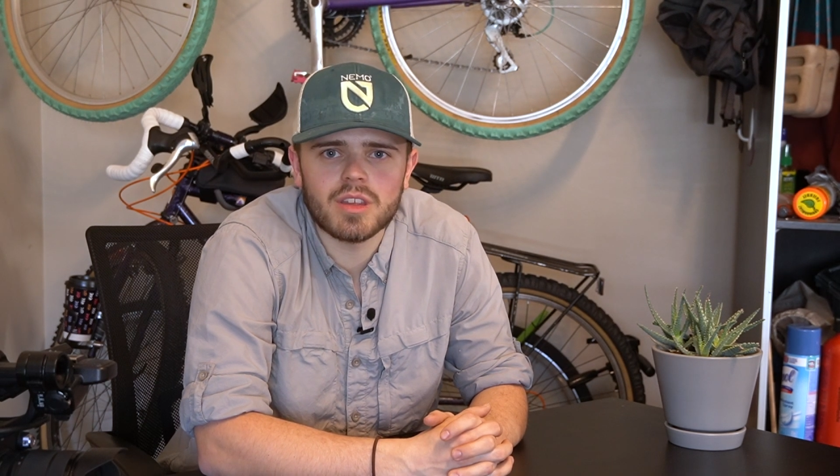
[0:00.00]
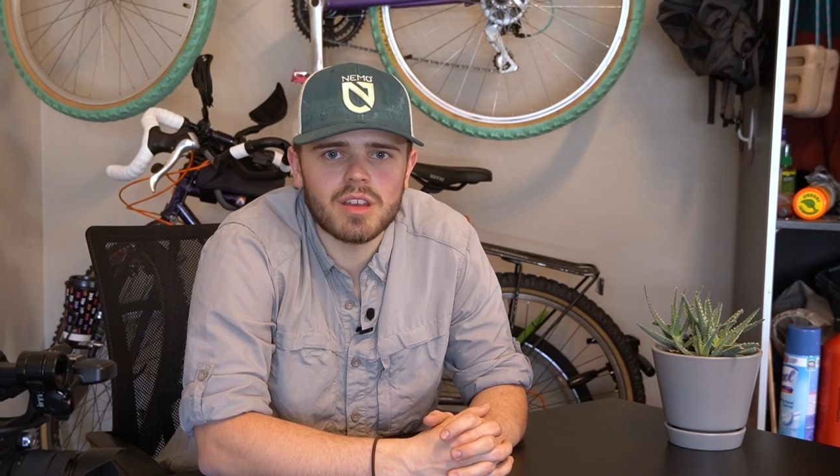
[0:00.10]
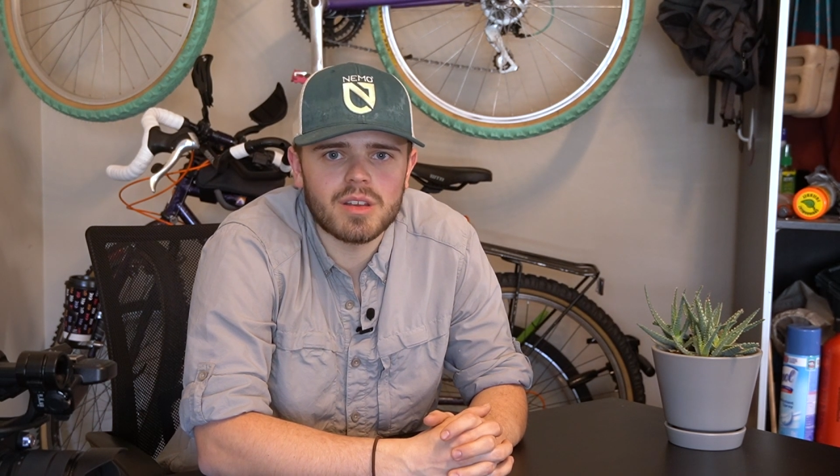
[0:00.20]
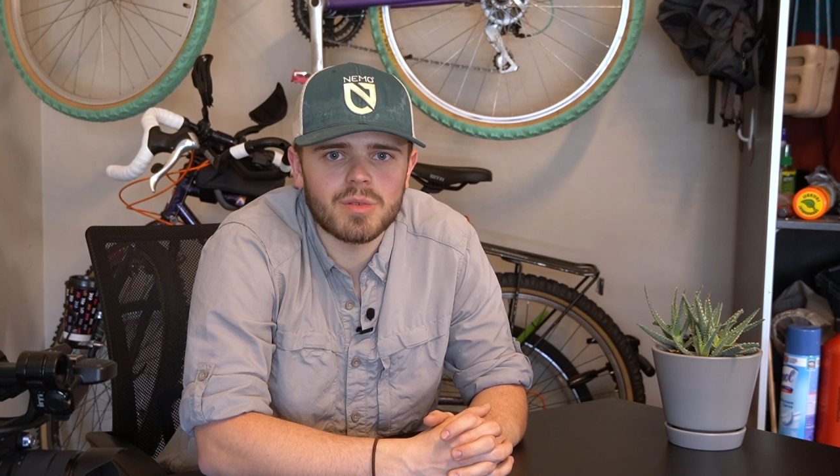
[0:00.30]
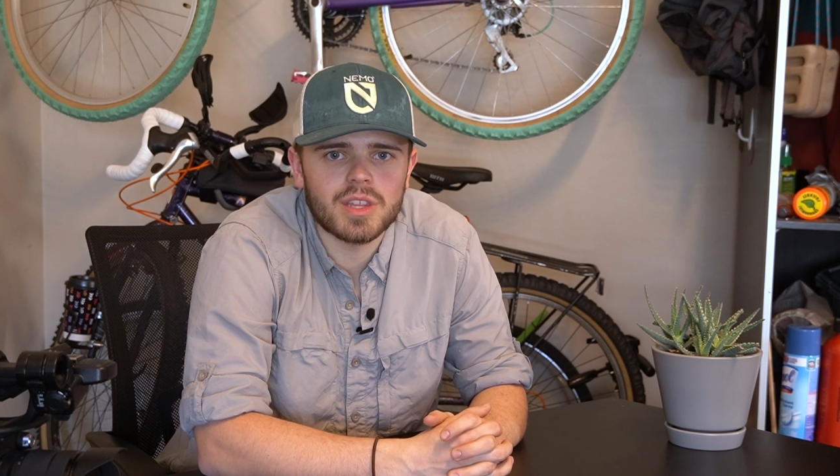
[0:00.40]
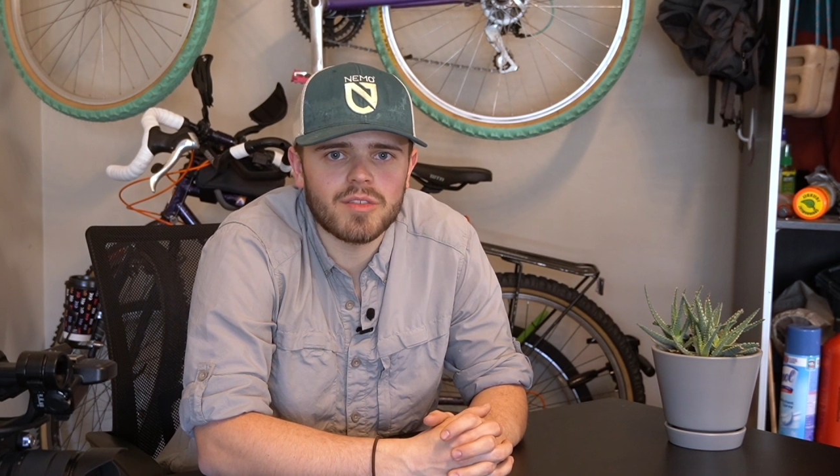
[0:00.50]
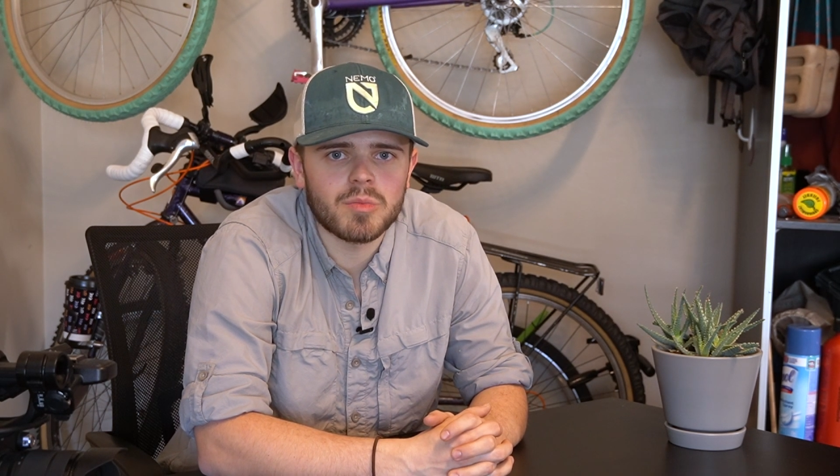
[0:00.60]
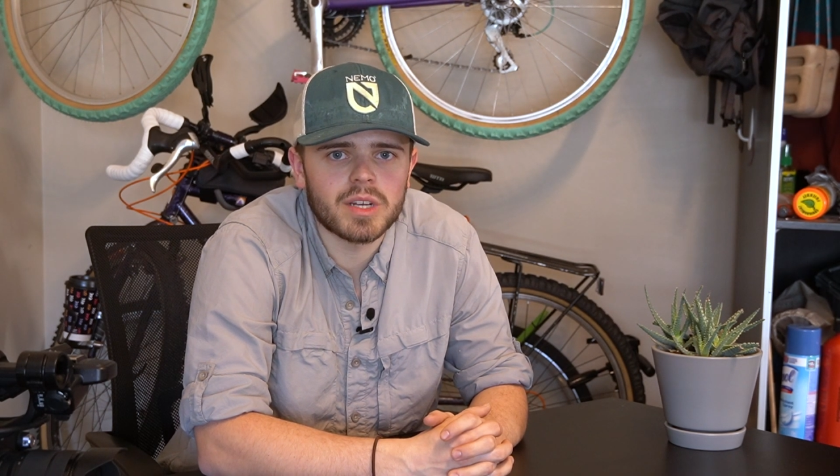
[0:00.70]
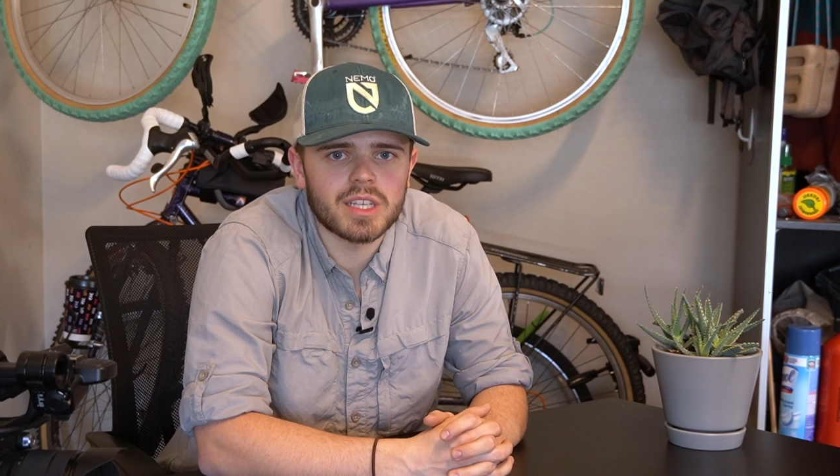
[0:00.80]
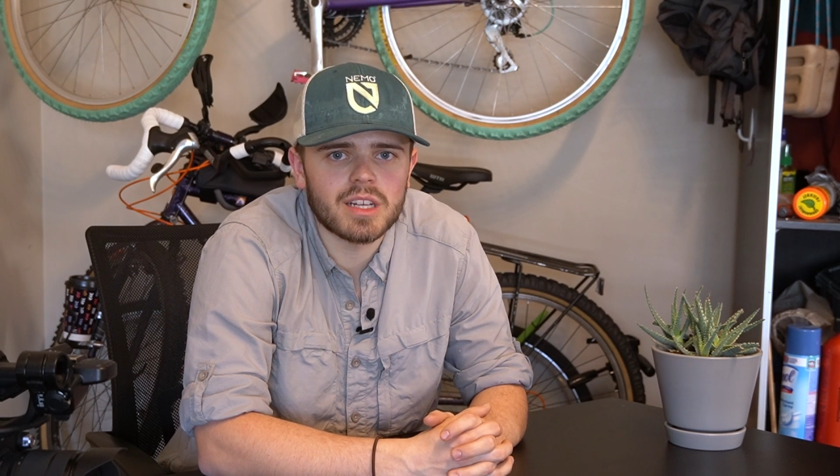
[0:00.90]
uh, with
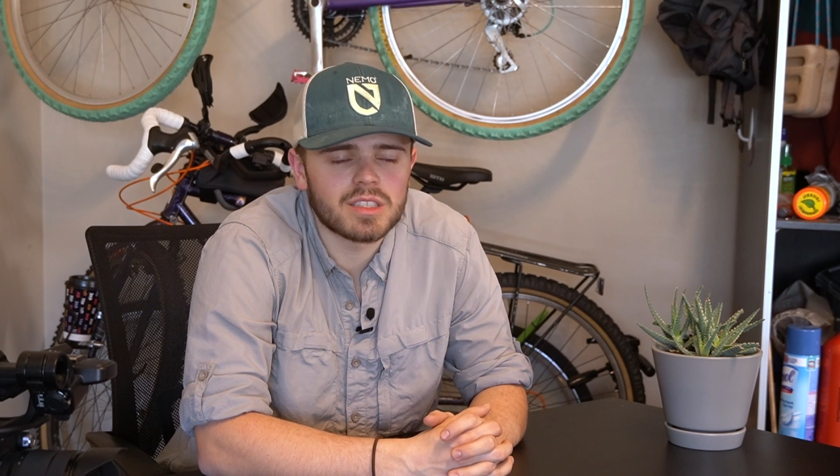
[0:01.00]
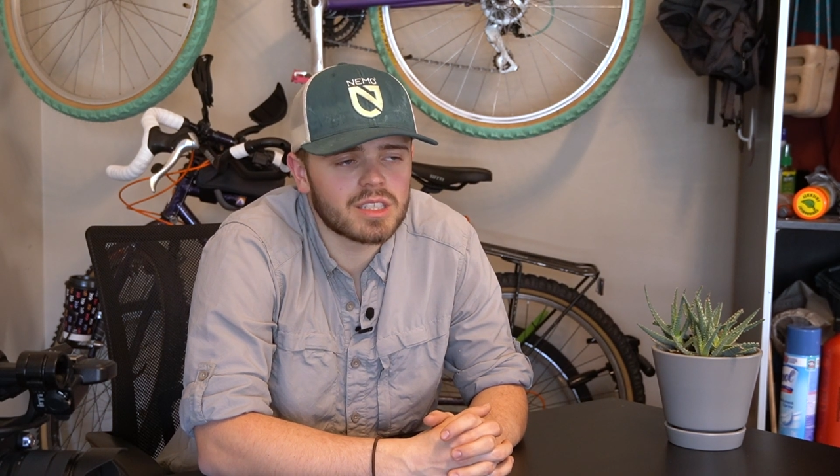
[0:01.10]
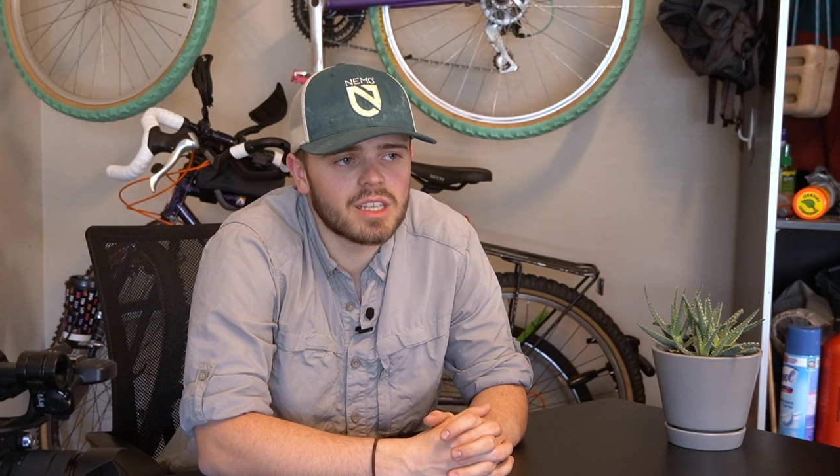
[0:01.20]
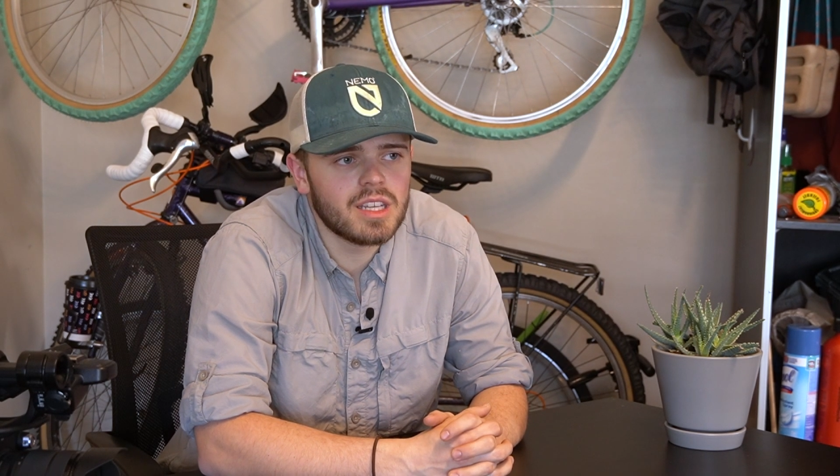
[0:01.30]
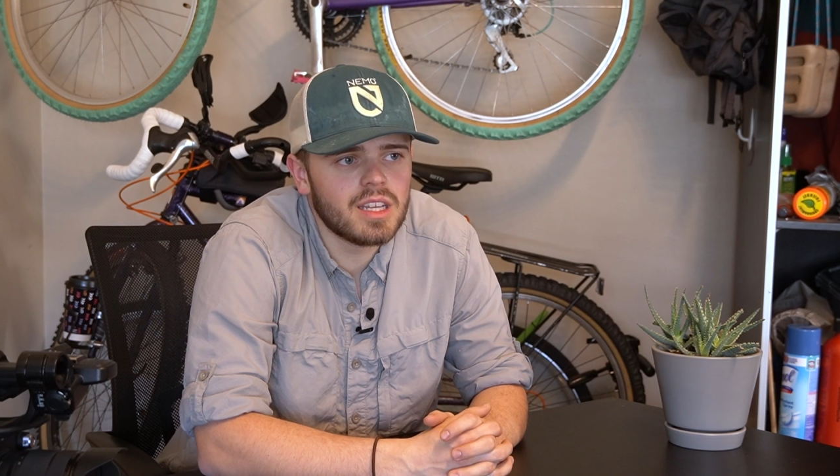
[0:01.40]
everybody else.